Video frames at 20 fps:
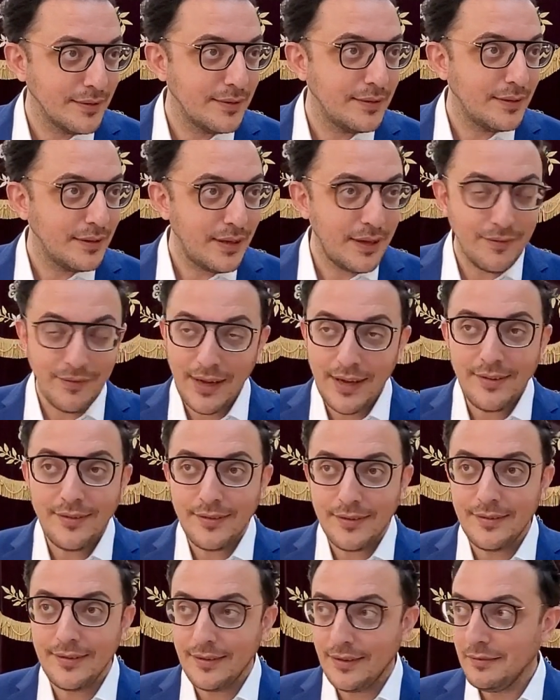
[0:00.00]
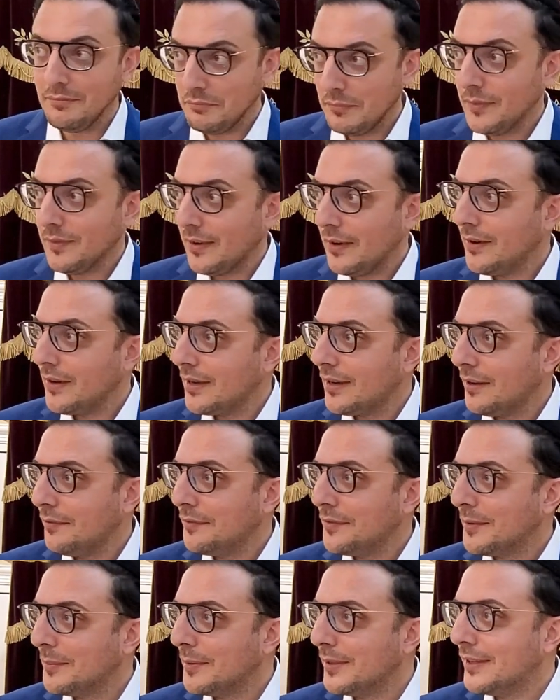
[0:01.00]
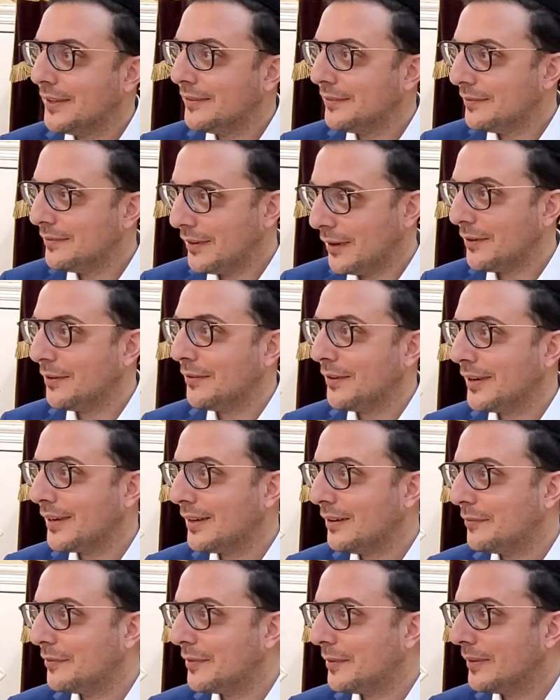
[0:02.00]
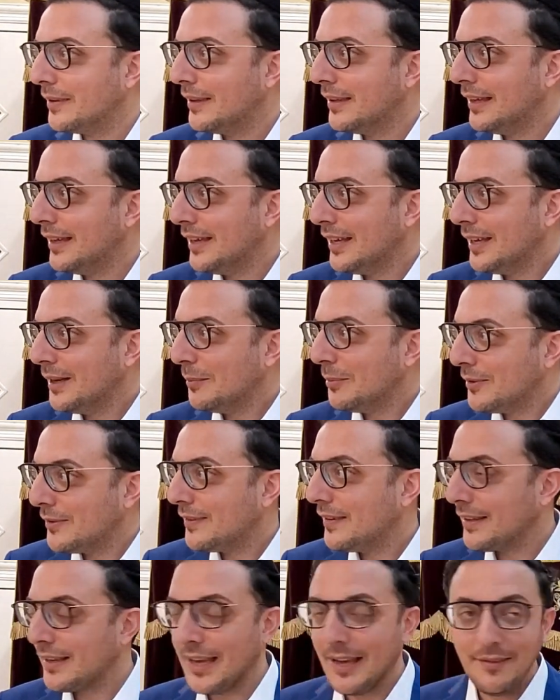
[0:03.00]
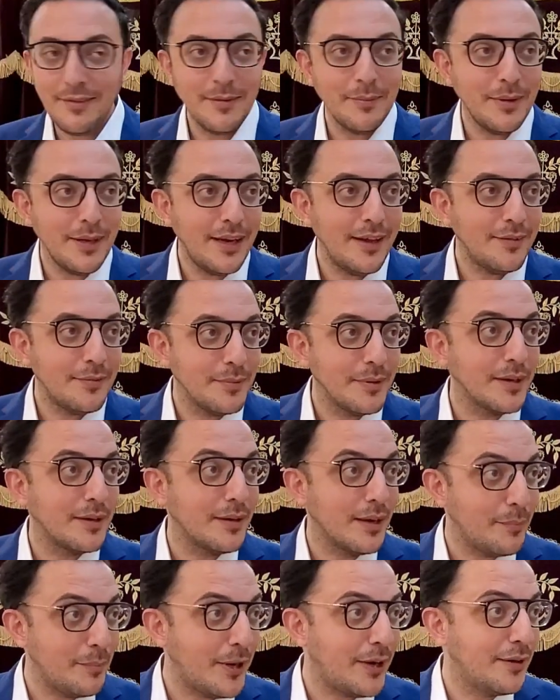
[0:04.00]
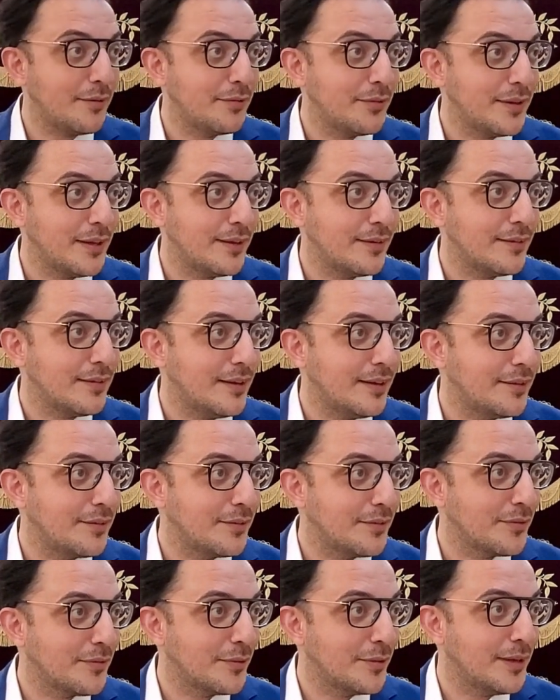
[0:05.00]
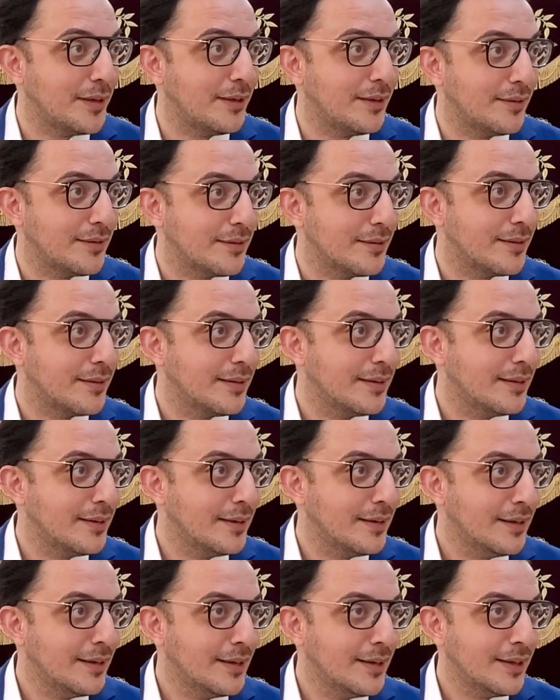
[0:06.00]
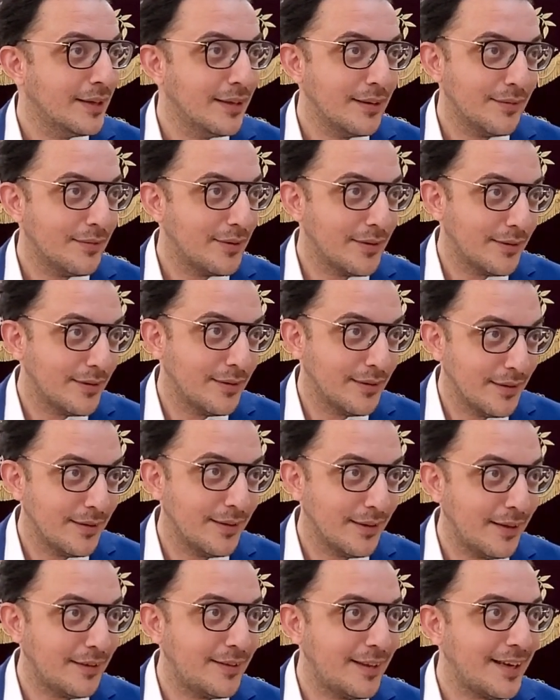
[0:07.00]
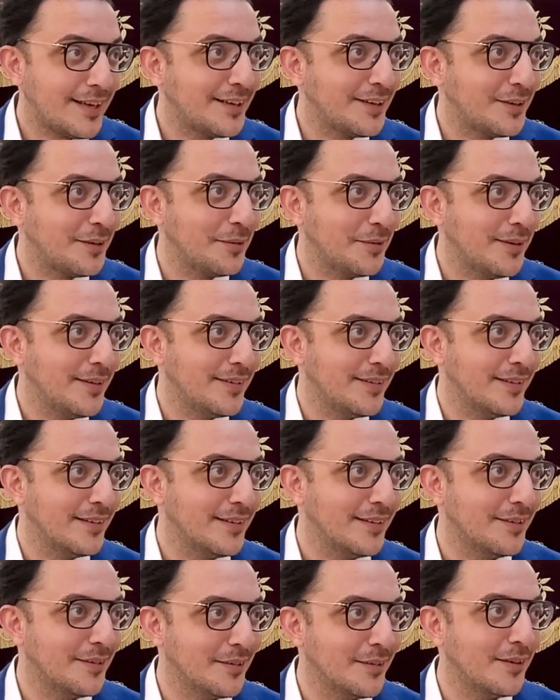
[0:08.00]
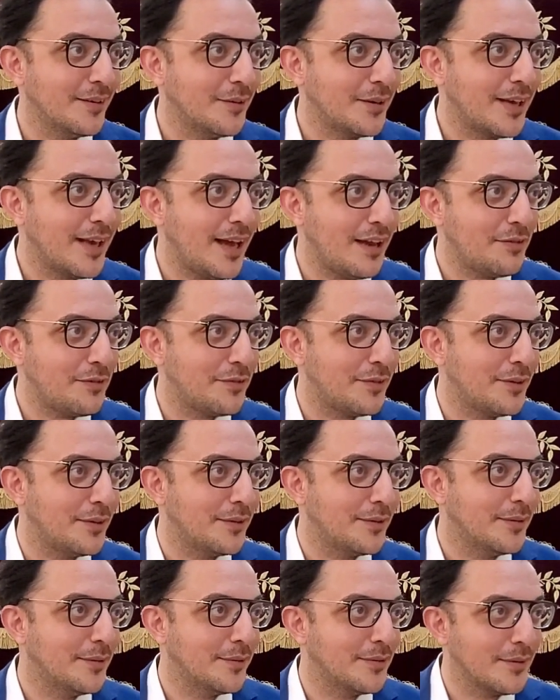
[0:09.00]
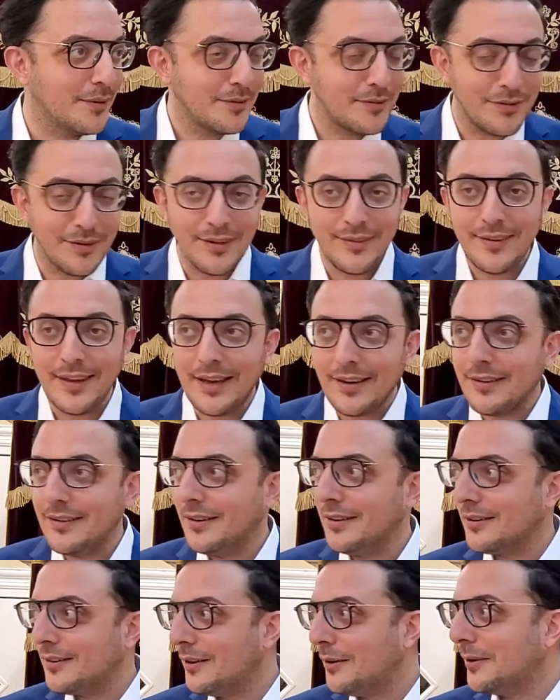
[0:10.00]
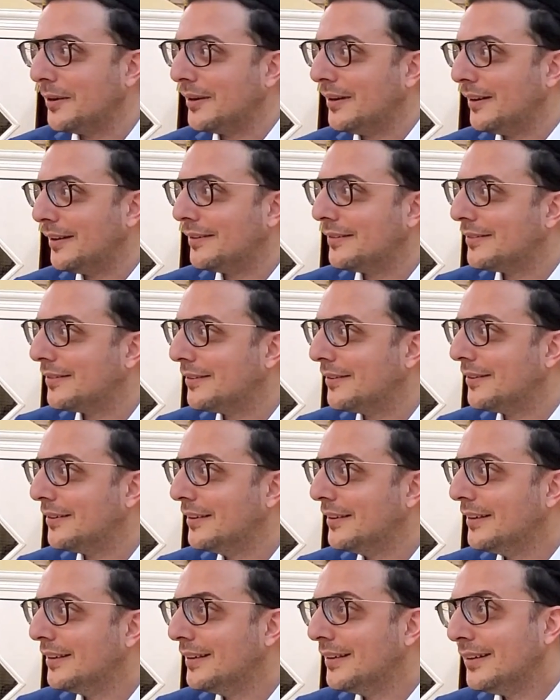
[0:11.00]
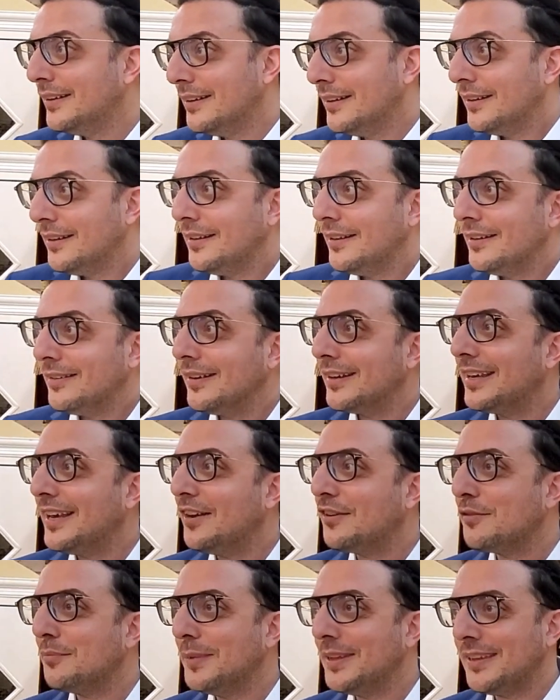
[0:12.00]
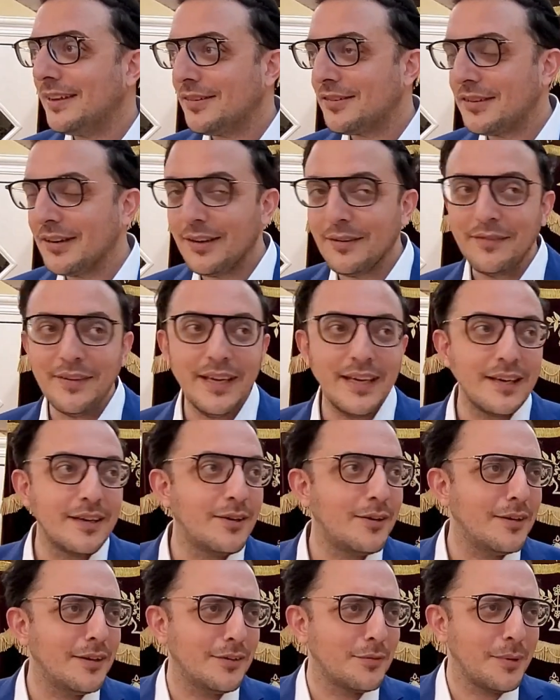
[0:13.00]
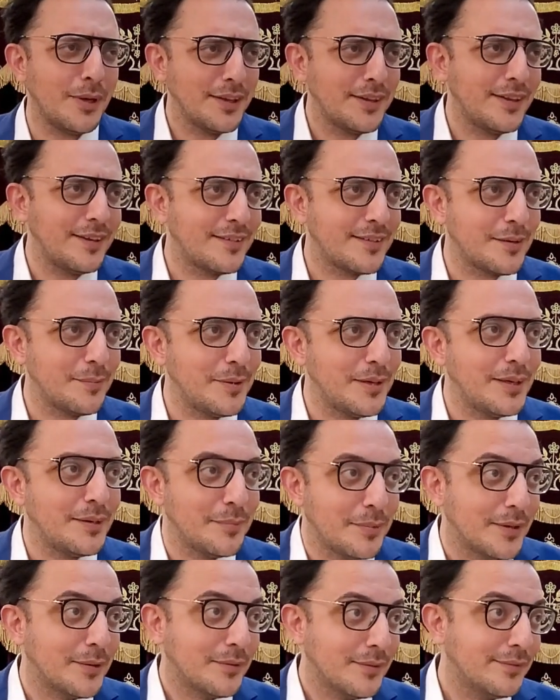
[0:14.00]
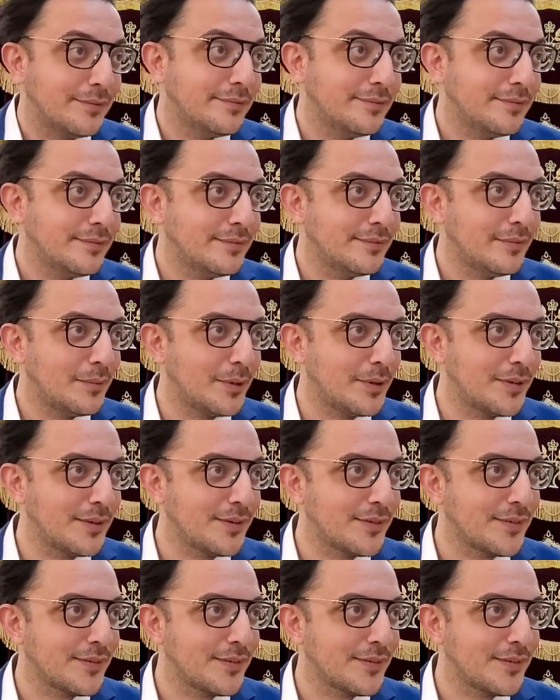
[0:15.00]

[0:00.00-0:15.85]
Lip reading: have assets and very comfortably, very, very comfortably. But still came to me and asked me, could I borrow a few $1,000s for a few days for a technical reason? There was no cash flow, there was no transaction, nothing going on. So it's like, yesh mitashel ve'en kol, as wealthy as could be, but worthless.